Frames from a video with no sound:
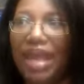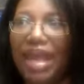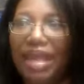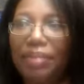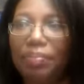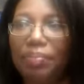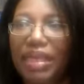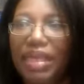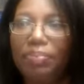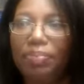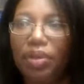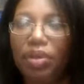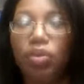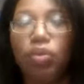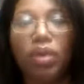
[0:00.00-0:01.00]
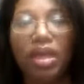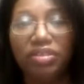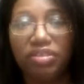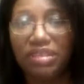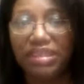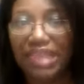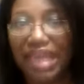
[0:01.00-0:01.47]
that people who
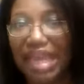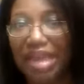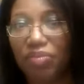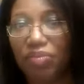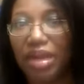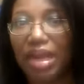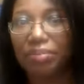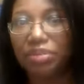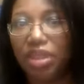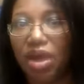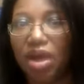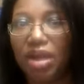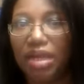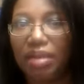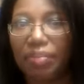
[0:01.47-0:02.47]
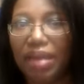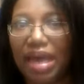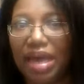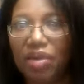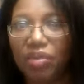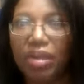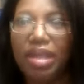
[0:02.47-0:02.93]
understand what I'm talking
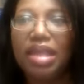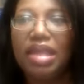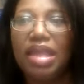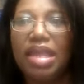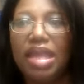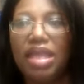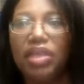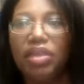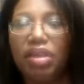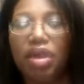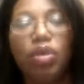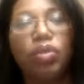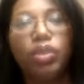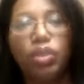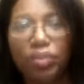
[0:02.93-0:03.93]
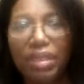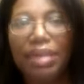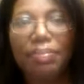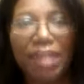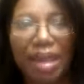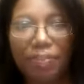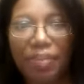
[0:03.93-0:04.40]
about, you know, you
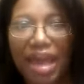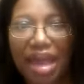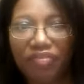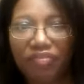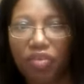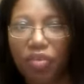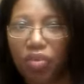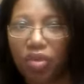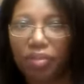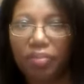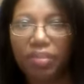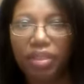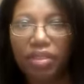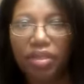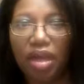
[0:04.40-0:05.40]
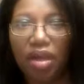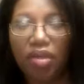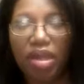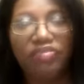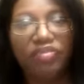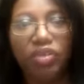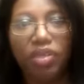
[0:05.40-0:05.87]
get my platform. You know,
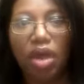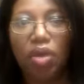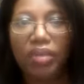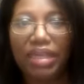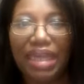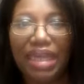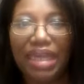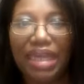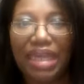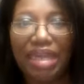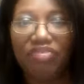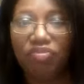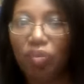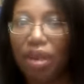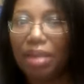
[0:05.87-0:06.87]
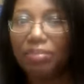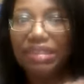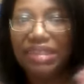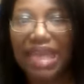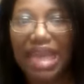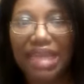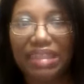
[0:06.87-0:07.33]
if you don't get it, if what I'm
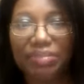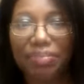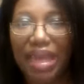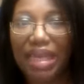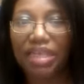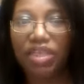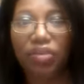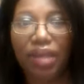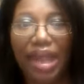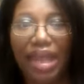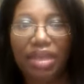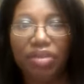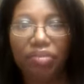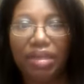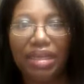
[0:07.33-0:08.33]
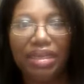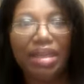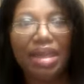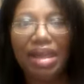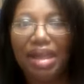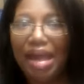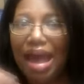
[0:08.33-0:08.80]
saying is making you angry,
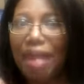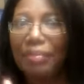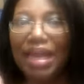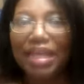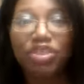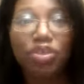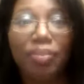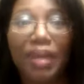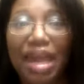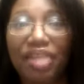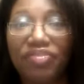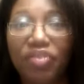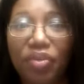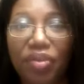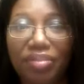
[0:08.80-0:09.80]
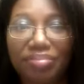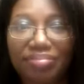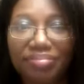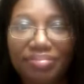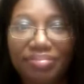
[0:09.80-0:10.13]
I'm not your platform.